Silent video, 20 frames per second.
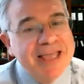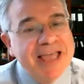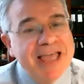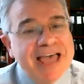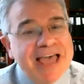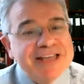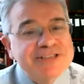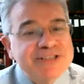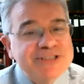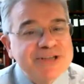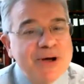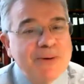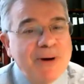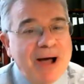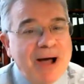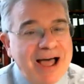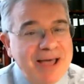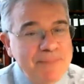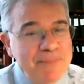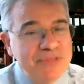And so
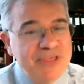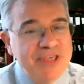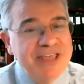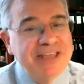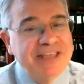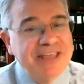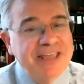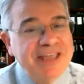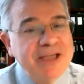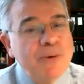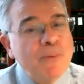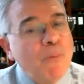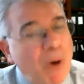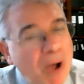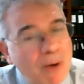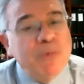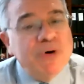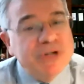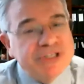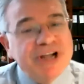I'm thinking,
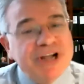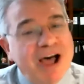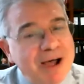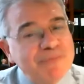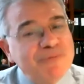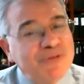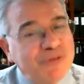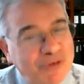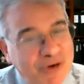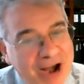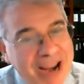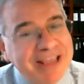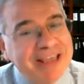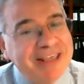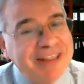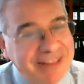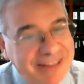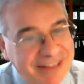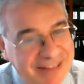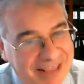what would Tom Franck
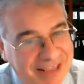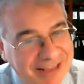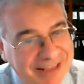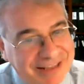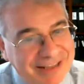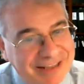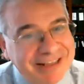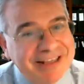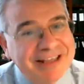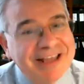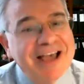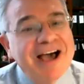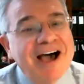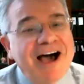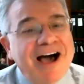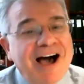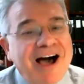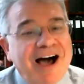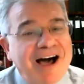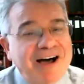think
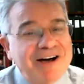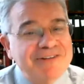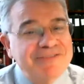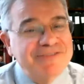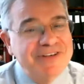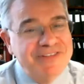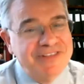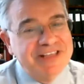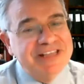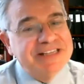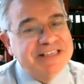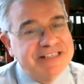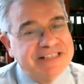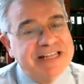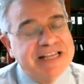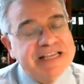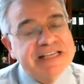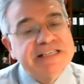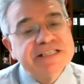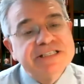of these
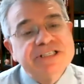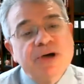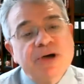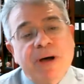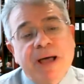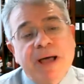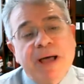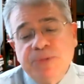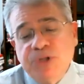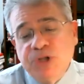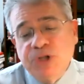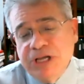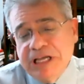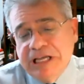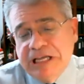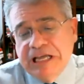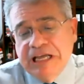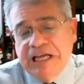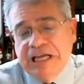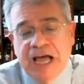things? So I'm
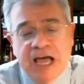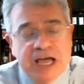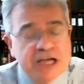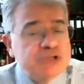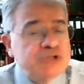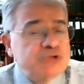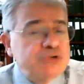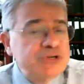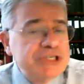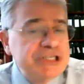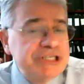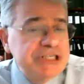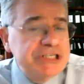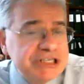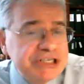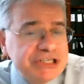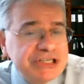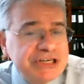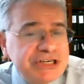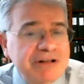thinking,
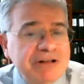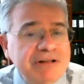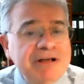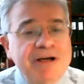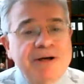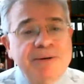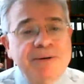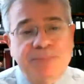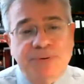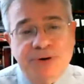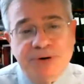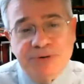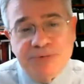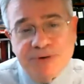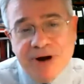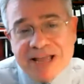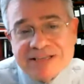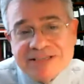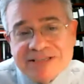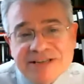traditional, mm.
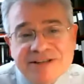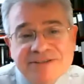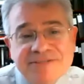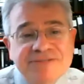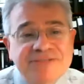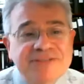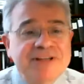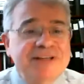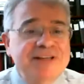progressive,